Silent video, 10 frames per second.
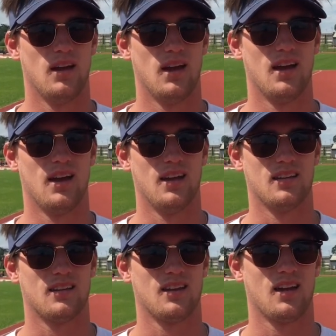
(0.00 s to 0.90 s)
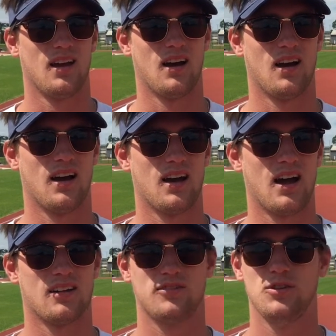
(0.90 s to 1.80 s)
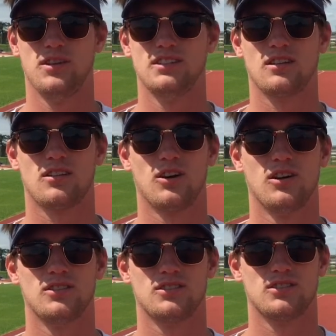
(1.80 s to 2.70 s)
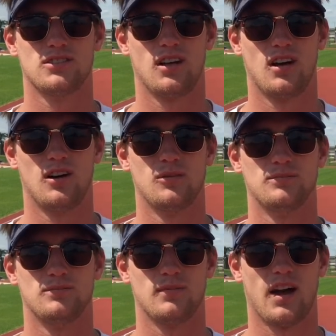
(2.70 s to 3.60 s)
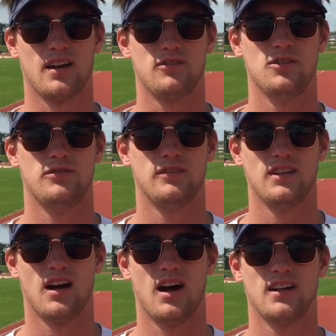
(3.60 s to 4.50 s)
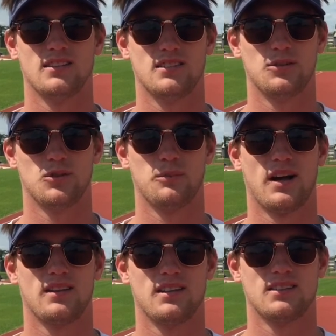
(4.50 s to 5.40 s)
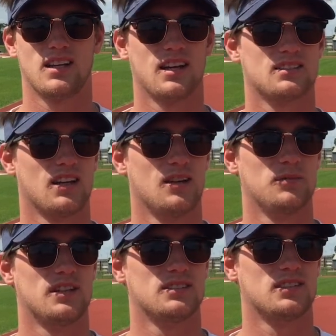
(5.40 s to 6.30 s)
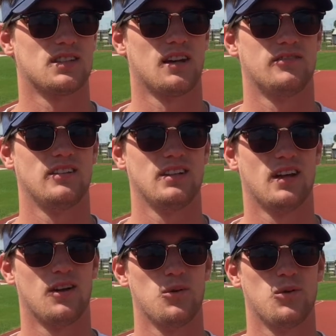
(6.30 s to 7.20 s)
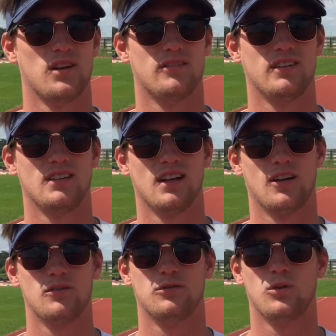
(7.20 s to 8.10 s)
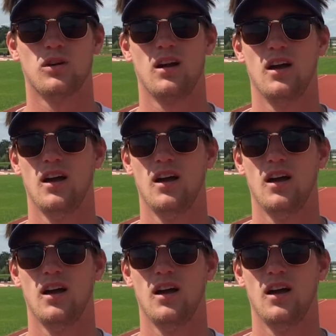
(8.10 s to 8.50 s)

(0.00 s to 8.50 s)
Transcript: And I had a few decent throws. I had a few 59s that were about the exact same distance. I had a 59.01, a 59.04.